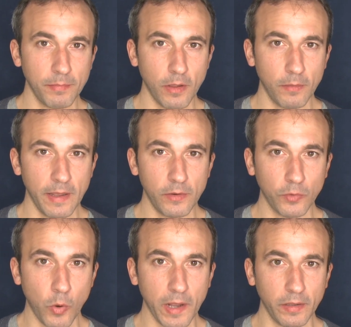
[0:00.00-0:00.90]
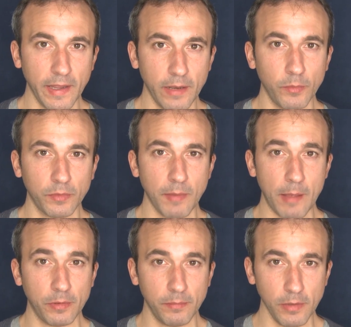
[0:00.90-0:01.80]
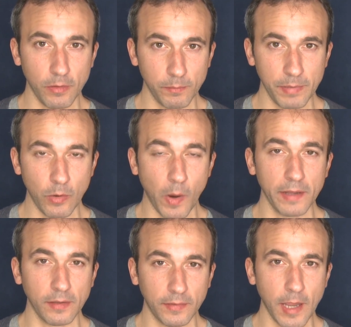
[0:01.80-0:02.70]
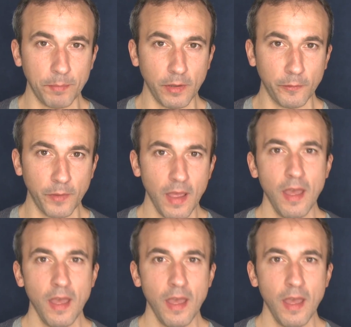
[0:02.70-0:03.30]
hitters quickly and it was able to, be quite deceptive.